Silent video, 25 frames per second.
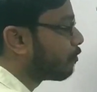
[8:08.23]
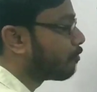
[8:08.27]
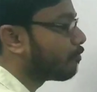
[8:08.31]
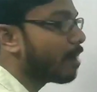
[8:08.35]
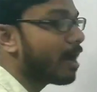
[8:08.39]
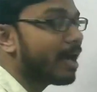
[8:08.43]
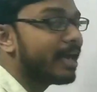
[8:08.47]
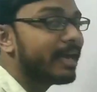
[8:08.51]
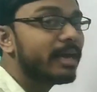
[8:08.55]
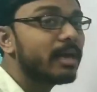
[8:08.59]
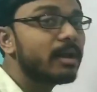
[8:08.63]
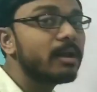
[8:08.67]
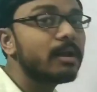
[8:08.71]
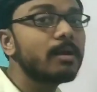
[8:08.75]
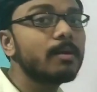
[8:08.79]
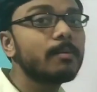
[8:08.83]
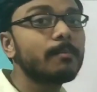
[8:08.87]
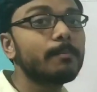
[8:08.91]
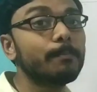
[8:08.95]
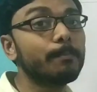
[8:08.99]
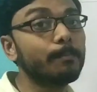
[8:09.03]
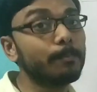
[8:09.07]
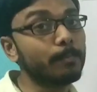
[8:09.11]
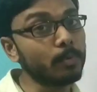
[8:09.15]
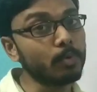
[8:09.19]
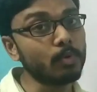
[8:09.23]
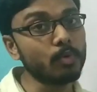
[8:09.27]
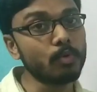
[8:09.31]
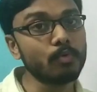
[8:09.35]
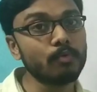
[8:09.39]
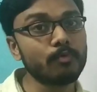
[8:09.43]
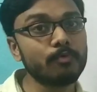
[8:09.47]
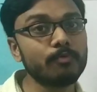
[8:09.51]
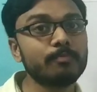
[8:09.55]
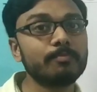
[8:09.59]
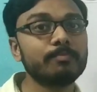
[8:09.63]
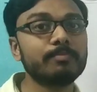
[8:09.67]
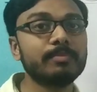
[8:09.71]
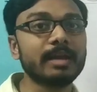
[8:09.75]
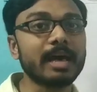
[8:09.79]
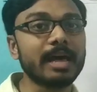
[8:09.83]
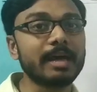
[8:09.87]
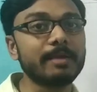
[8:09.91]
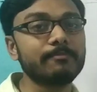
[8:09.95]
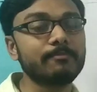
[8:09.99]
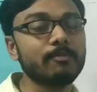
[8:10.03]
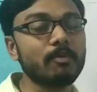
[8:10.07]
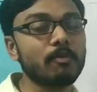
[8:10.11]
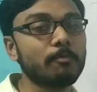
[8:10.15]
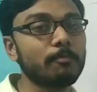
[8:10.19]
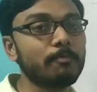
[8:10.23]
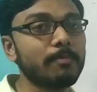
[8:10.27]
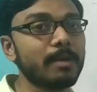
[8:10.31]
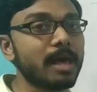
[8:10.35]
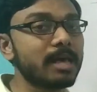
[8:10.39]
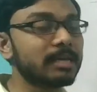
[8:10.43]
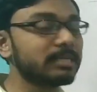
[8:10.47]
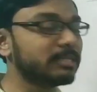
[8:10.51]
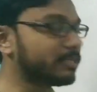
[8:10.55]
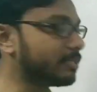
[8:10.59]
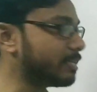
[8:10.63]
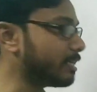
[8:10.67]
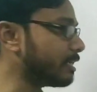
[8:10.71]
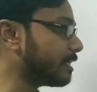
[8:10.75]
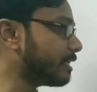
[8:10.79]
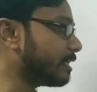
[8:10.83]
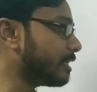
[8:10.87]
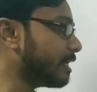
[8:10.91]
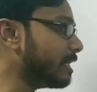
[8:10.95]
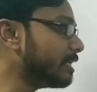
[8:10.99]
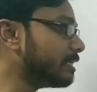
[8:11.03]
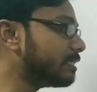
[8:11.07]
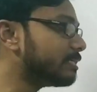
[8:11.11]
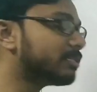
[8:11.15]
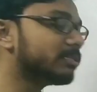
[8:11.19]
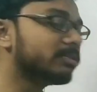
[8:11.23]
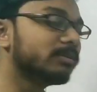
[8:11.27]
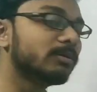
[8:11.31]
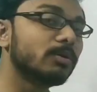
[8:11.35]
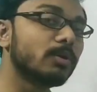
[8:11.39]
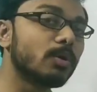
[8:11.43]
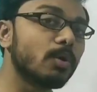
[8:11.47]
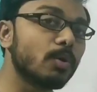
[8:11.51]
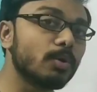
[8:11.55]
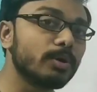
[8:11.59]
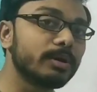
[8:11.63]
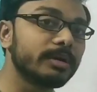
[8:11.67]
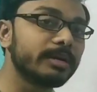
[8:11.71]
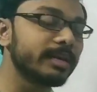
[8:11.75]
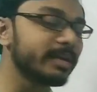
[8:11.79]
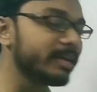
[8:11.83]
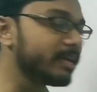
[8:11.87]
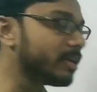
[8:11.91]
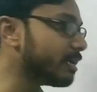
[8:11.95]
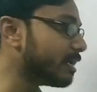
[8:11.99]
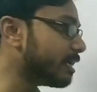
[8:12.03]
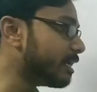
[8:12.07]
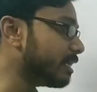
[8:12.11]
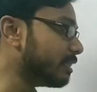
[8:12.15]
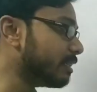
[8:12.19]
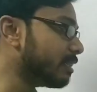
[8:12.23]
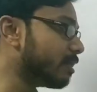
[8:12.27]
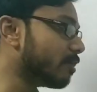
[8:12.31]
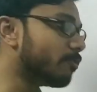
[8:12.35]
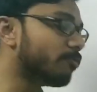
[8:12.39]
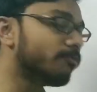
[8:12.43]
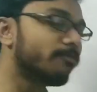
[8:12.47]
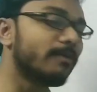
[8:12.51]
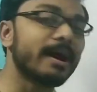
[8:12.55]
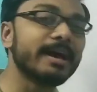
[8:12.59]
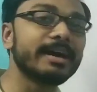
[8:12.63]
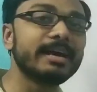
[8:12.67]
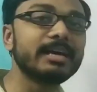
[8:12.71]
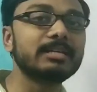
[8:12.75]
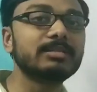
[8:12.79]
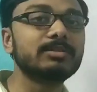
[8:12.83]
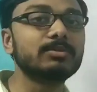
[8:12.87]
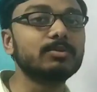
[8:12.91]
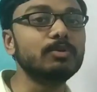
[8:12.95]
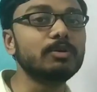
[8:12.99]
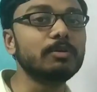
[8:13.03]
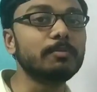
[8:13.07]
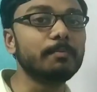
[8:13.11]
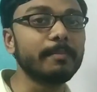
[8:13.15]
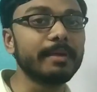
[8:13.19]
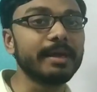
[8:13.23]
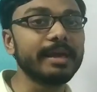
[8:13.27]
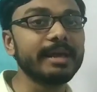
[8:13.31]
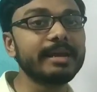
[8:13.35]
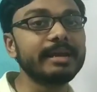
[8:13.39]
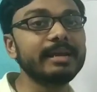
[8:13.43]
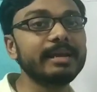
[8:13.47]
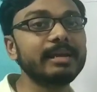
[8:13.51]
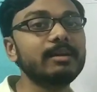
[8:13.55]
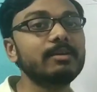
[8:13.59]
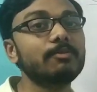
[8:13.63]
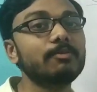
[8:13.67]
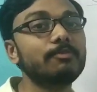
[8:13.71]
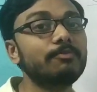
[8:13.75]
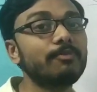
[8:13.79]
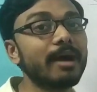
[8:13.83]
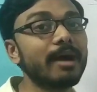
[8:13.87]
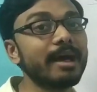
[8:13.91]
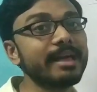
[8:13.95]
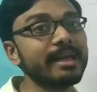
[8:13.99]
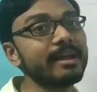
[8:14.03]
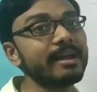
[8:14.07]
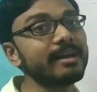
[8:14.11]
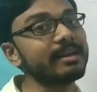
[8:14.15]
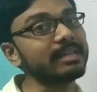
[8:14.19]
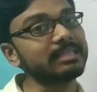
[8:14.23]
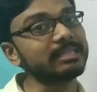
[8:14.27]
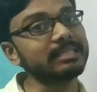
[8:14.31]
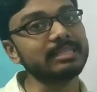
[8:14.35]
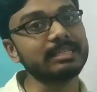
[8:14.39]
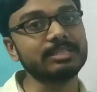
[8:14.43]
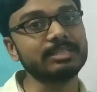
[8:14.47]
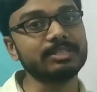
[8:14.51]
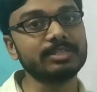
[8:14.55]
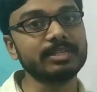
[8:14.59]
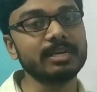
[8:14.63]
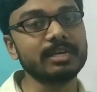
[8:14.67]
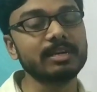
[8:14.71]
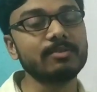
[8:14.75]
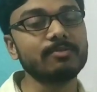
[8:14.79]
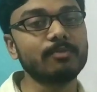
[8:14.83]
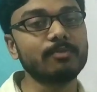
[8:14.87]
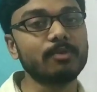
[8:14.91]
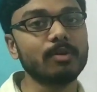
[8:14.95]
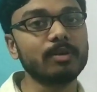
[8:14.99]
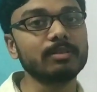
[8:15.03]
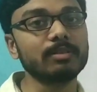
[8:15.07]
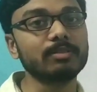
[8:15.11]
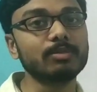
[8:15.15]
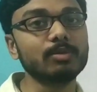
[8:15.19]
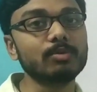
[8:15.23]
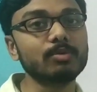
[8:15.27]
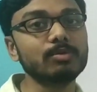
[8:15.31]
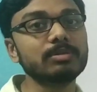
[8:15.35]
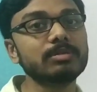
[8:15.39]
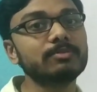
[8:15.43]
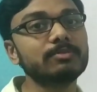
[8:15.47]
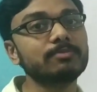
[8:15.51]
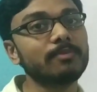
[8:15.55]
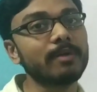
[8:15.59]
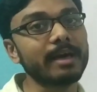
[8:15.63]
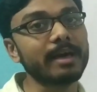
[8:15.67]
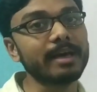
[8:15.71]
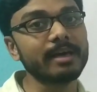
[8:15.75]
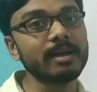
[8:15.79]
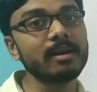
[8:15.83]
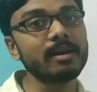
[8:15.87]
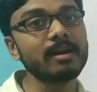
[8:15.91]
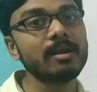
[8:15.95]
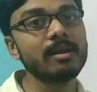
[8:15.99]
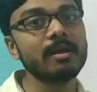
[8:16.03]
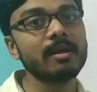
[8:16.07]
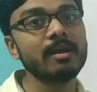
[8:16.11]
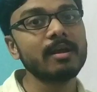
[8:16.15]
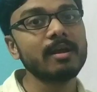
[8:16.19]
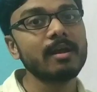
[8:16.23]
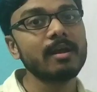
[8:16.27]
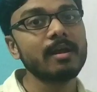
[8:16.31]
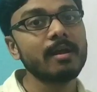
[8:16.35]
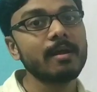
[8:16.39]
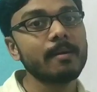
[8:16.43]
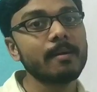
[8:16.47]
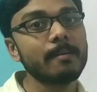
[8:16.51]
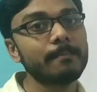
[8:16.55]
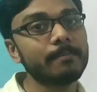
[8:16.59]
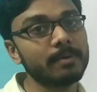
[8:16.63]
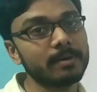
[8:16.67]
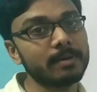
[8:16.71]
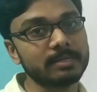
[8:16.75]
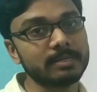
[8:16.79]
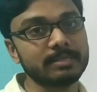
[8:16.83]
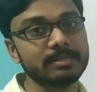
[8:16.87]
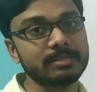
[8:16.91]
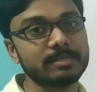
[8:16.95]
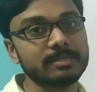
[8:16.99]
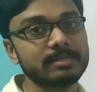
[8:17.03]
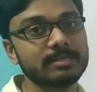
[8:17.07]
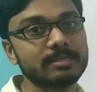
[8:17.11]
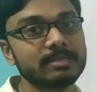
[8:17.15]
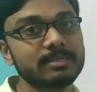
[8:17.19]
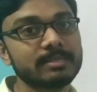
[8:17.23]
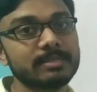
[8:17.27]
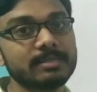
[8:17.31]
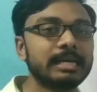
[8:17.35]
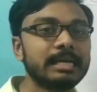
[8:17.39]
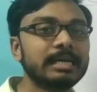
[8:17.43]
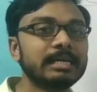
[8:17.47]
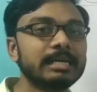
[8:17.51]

fireproof type of plastic. Its coating in the fire suit make it fire resistant for those fire persons.